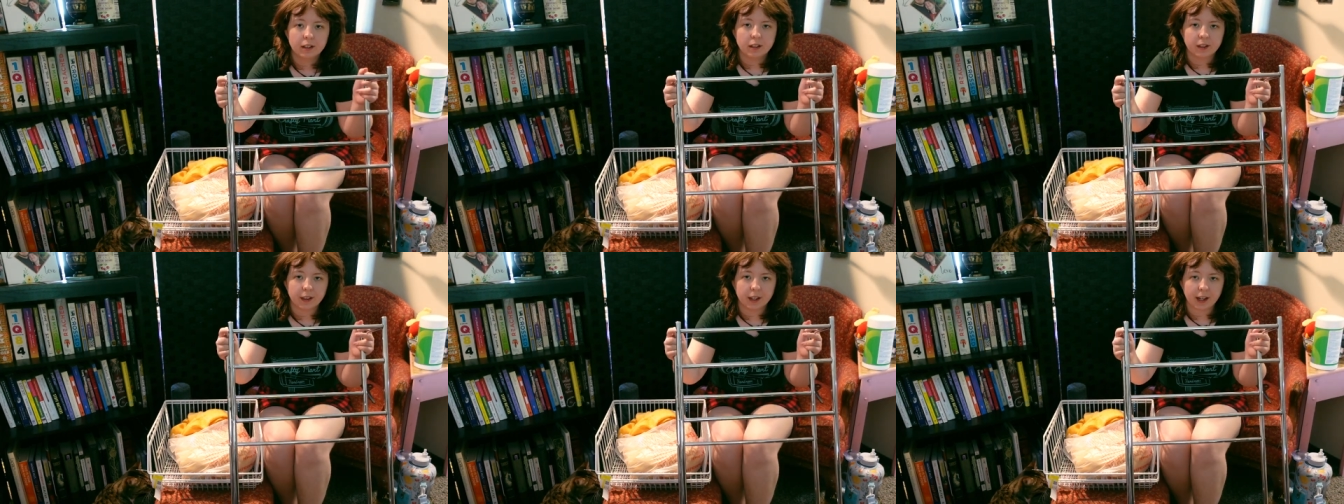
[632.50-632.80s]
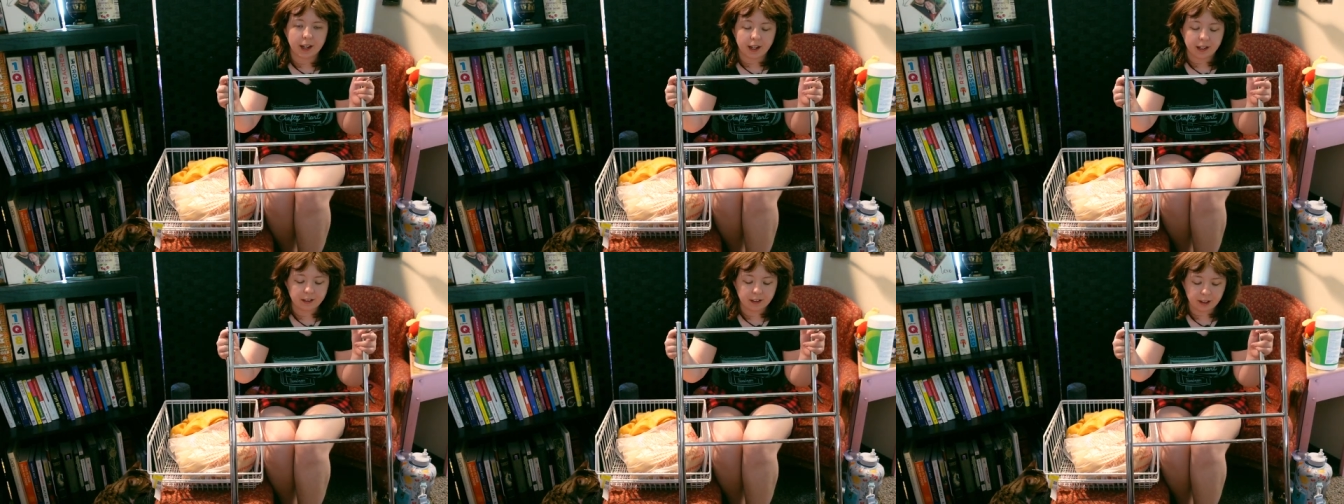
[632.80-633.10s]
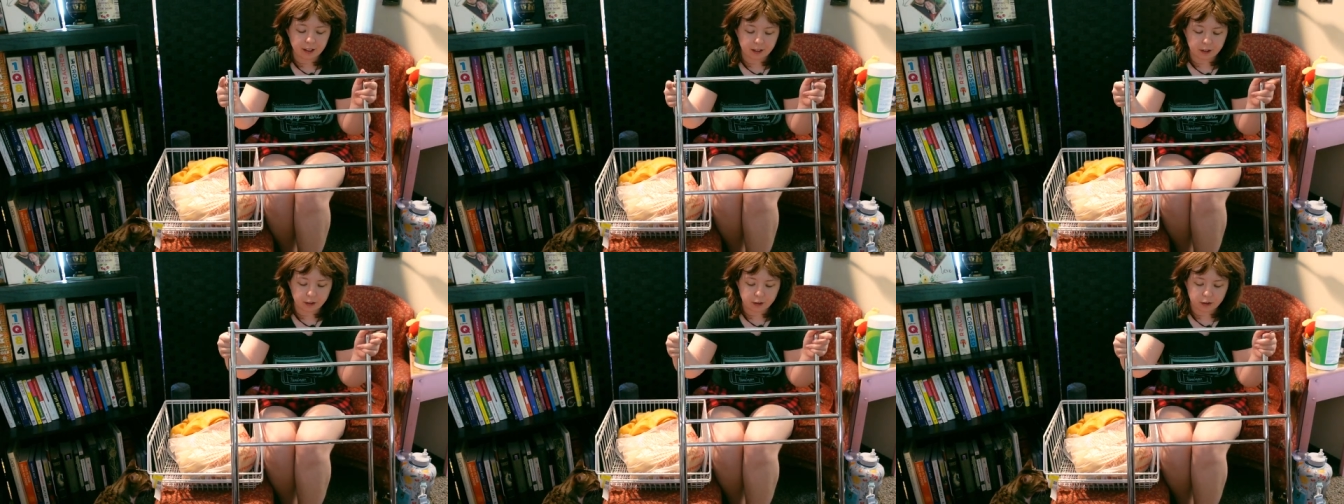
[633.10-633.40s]
They had
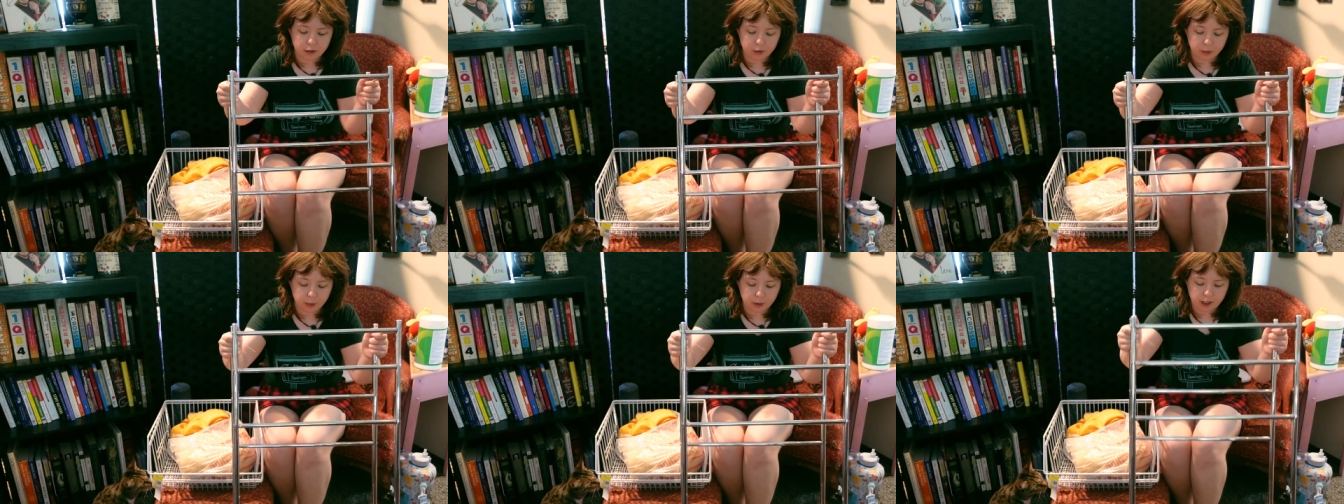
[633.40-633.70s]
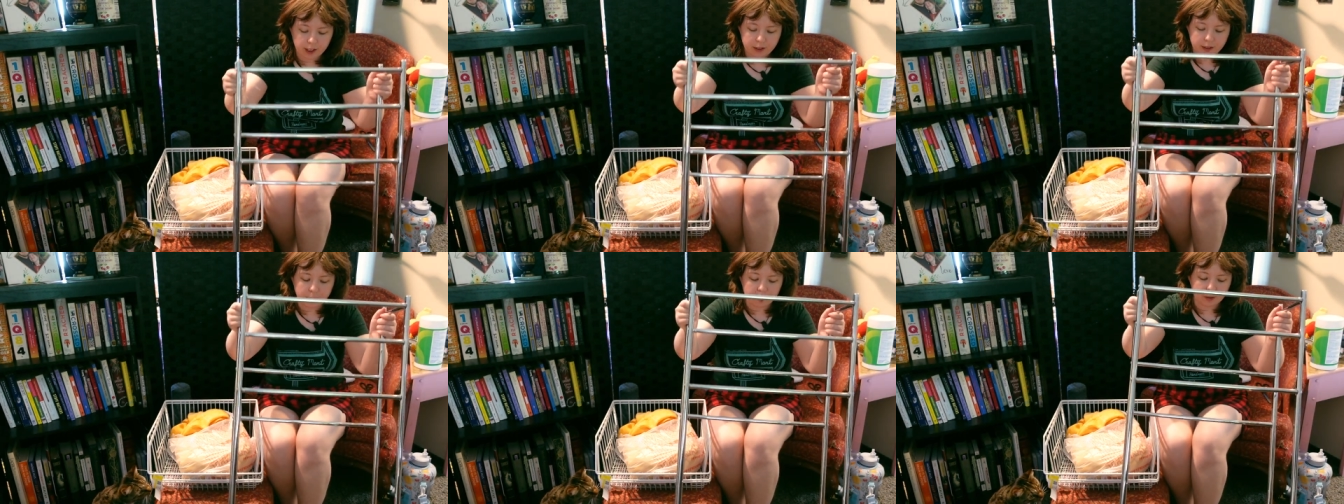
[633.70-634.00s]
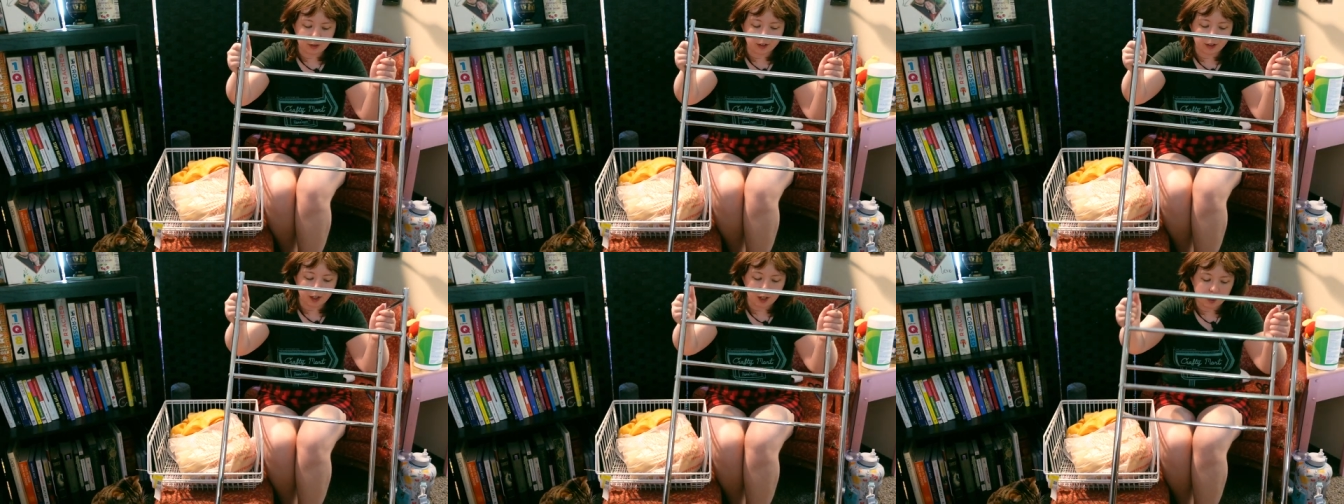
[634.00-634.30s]
like 3
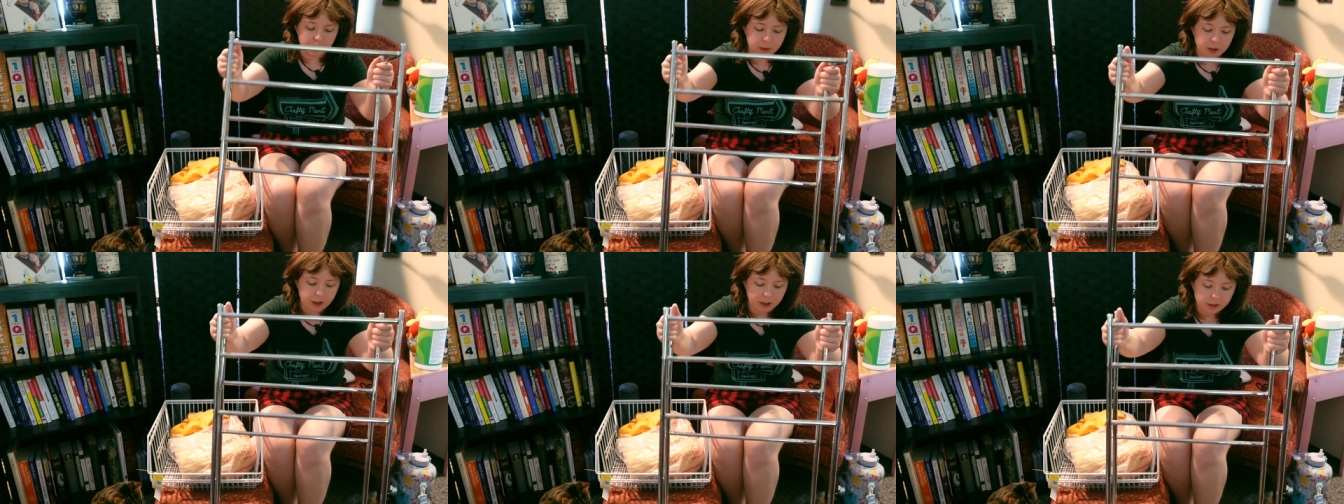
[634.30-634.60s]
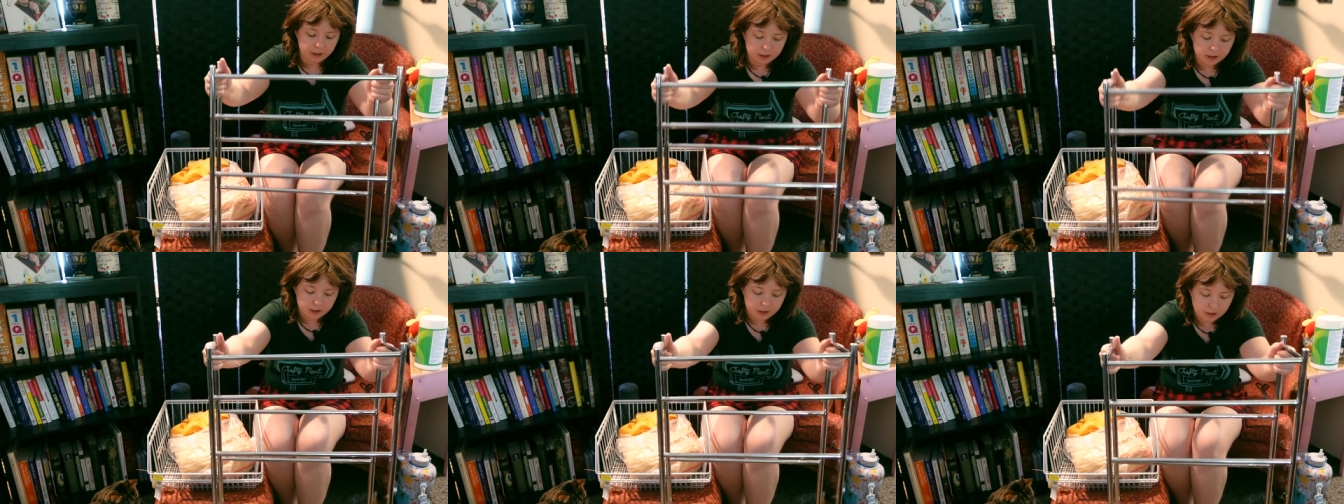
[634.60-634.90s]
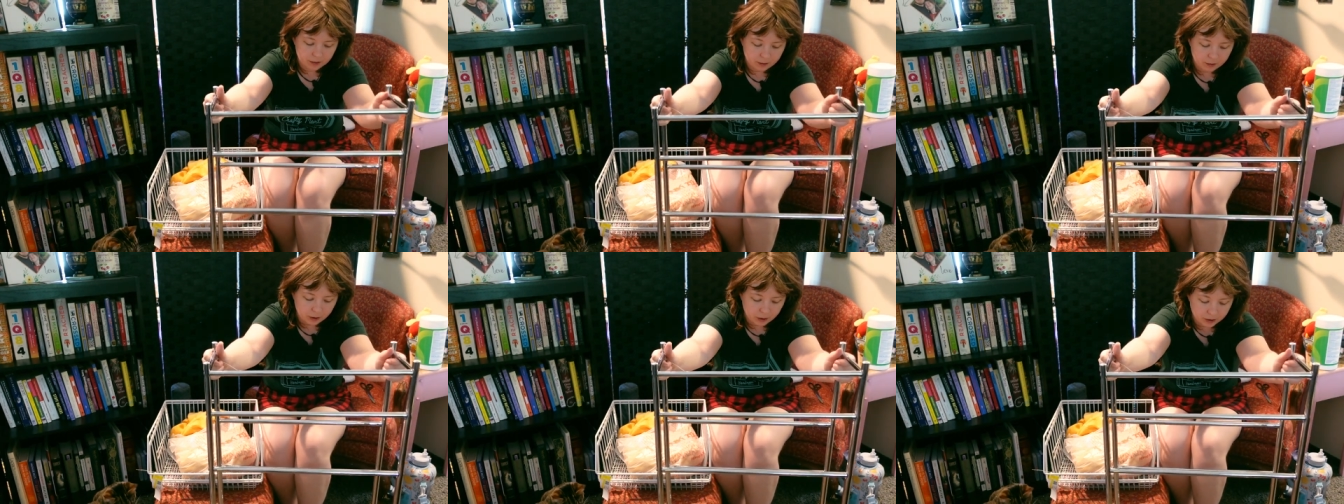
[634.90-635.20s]
different options
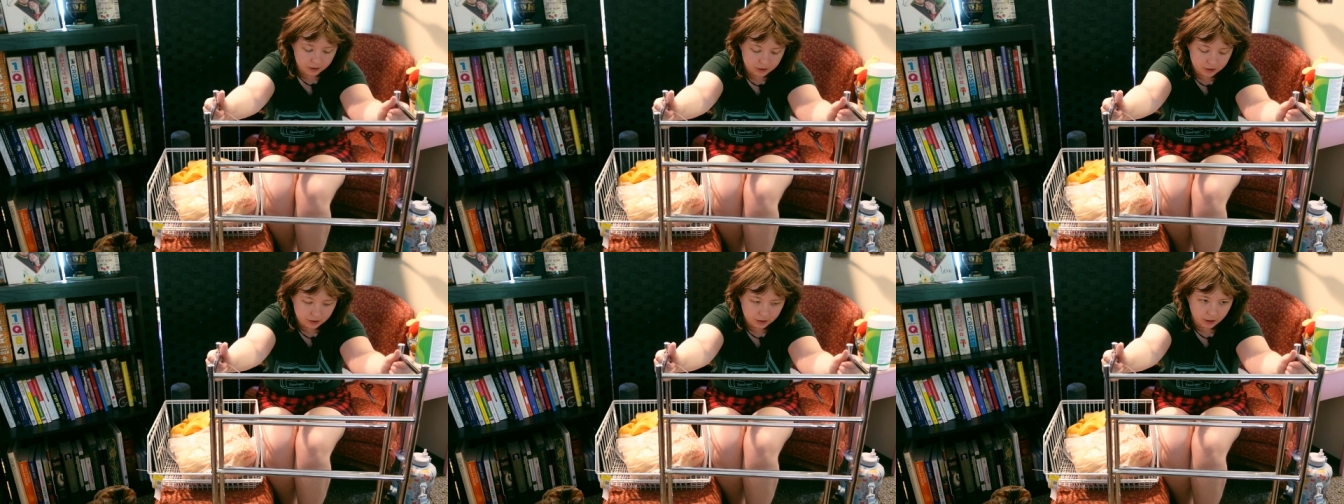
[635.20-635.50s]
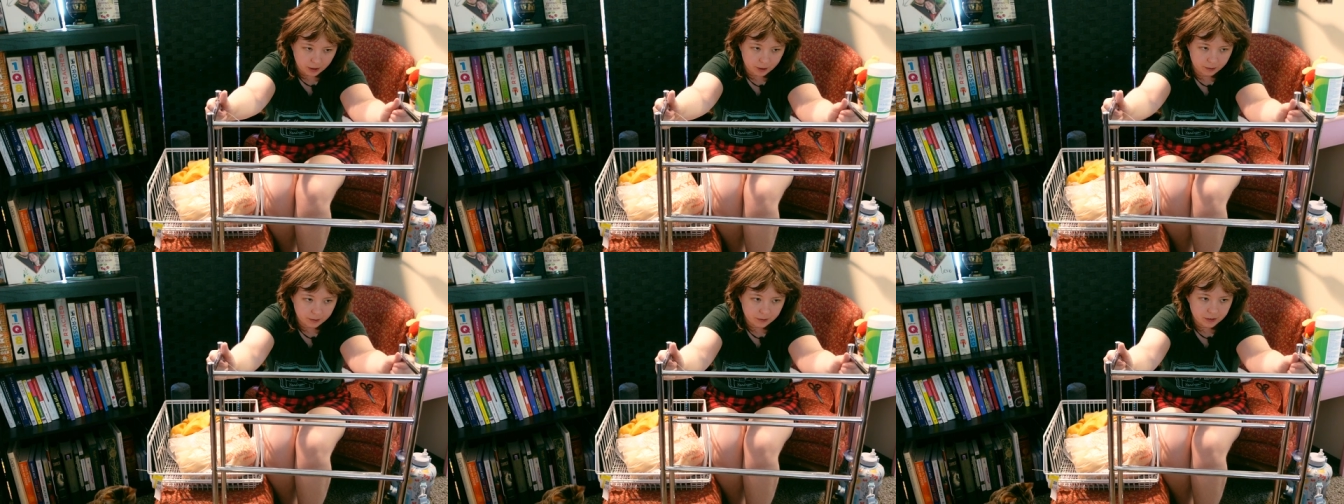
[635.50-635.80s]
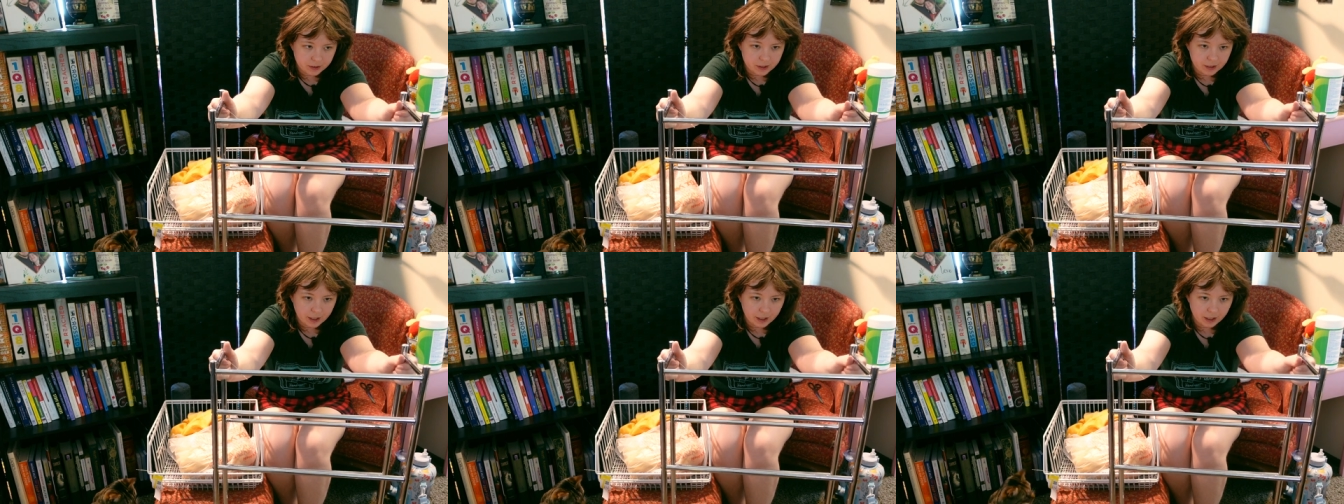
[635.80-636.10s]
for a scarf
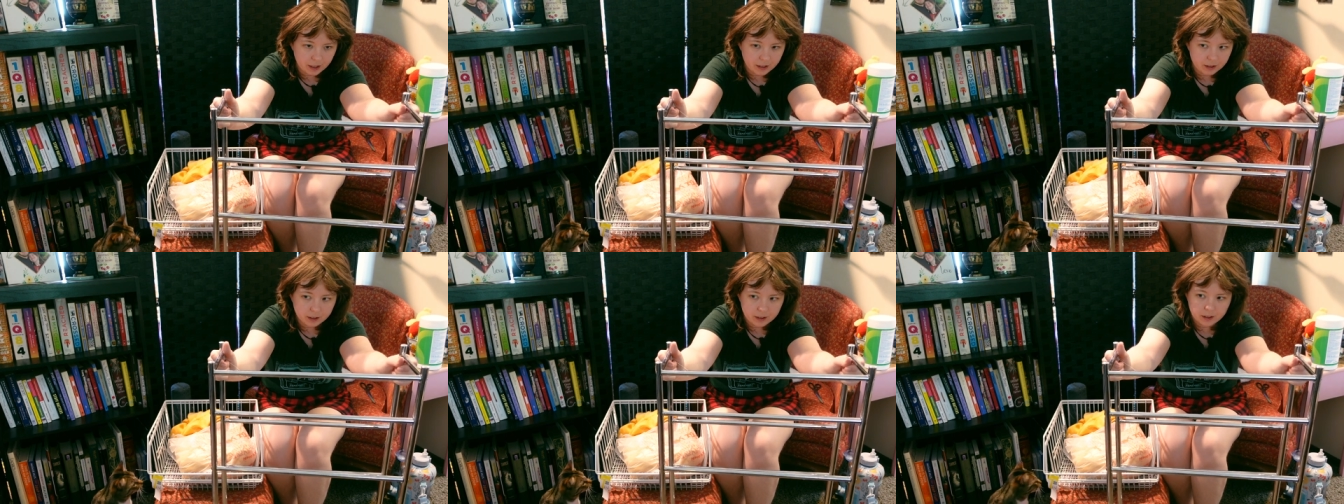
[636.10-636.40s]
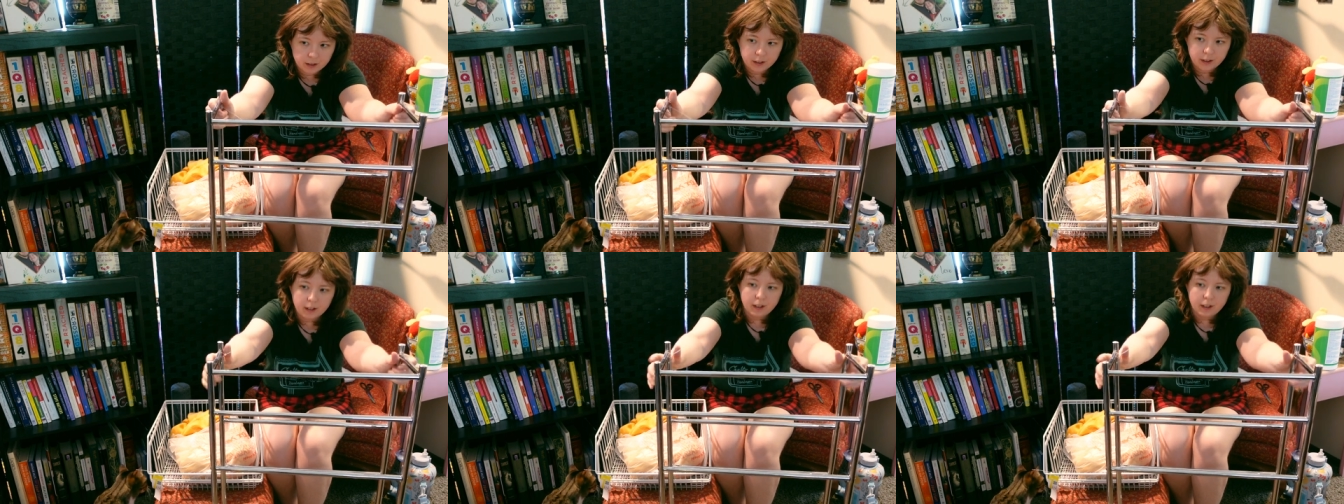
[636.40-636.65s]
stand